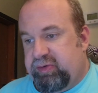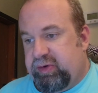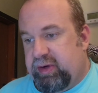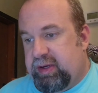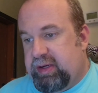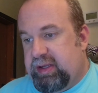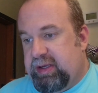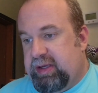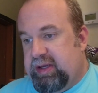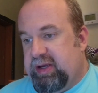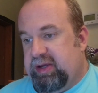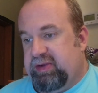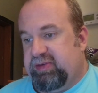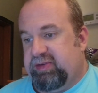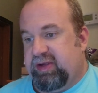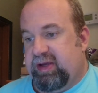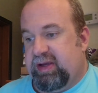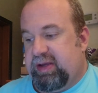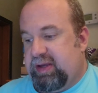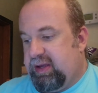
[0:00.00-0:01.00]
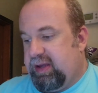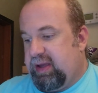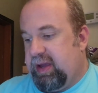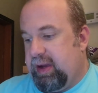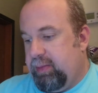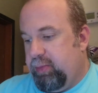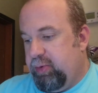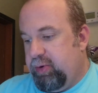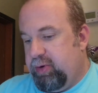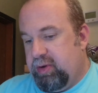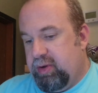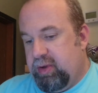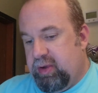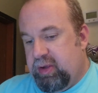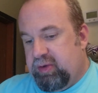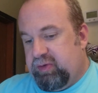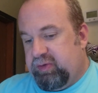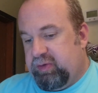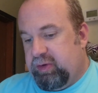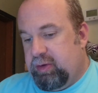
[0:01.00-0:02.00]
trying to get a second camera
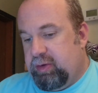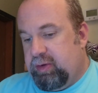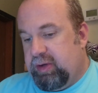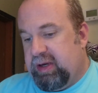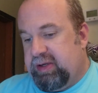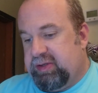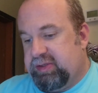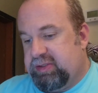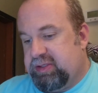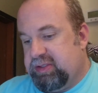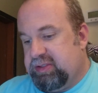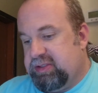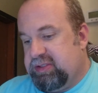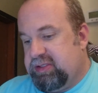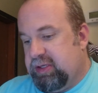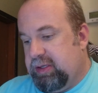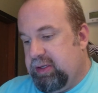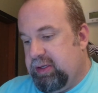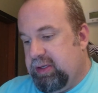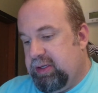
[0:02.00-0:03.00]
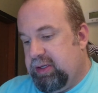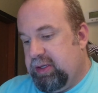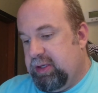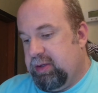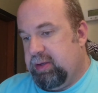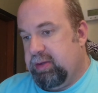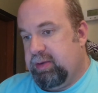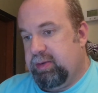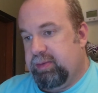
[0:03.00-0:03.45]
so you guys can see,